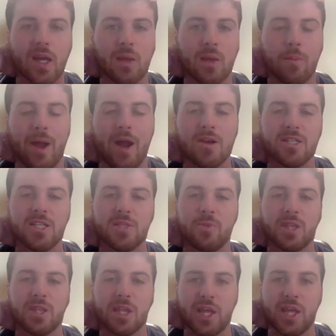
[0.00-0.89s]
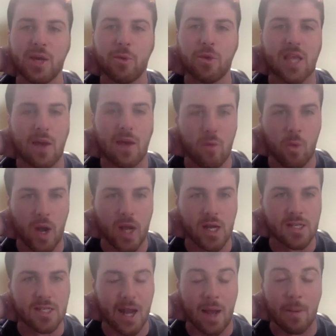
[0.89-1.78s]
comparisons, but the thing with Kevin White
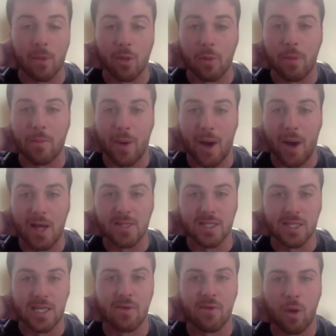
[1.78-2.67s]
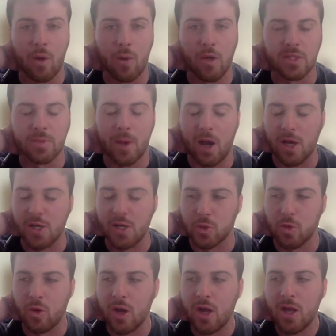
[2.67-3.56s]
is, and I'm a little bit biased, Kevin White went to high
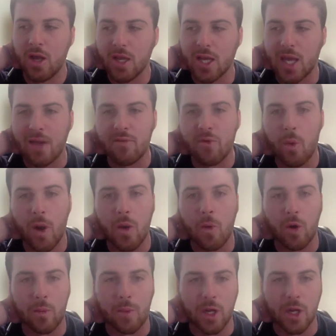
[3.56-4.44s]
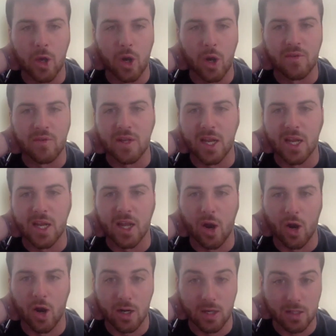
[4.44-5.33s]
school. Kevin White would have been good if he didn't get
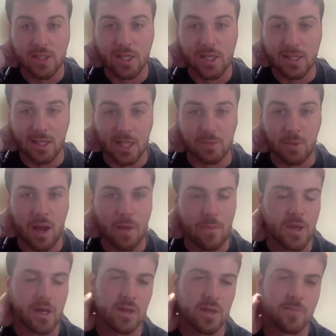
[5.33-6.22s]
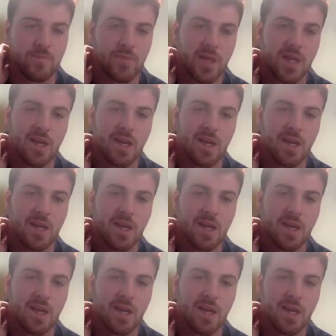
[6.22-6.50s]
hurt. That's my opinion.